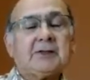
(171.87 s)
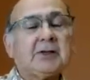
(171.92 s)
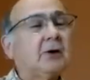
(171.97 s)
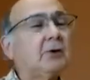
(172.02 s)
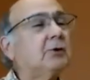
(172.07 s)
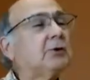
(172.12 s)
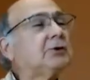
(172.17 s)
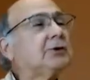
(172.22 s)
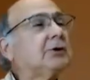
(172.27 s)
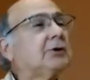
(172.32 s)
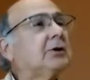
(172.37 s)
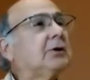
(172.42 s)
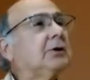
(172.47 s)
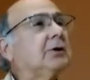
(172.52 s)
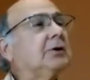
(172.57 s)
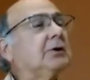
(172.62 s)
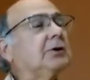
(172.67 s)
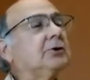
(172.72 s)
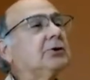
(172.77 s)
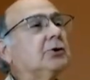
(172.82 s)
I was
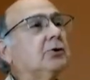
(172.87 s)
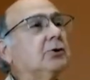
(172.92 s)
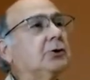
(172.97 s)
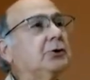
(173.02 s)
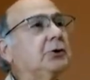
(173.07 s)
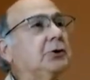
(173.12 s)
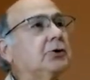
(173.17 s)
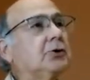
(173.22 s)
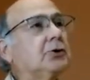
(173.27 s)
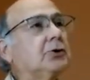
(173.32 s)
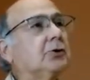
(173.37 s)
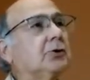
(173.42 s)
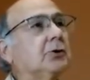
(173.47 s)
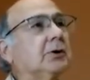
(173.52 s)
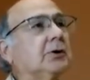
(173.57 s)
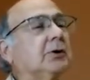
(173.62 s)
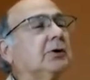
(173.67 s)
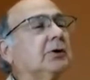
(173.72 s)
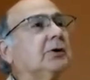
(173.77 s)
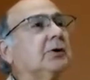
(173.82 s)
a school teacher
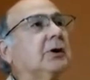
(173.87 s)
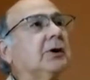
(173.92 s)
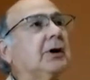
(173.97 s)
and a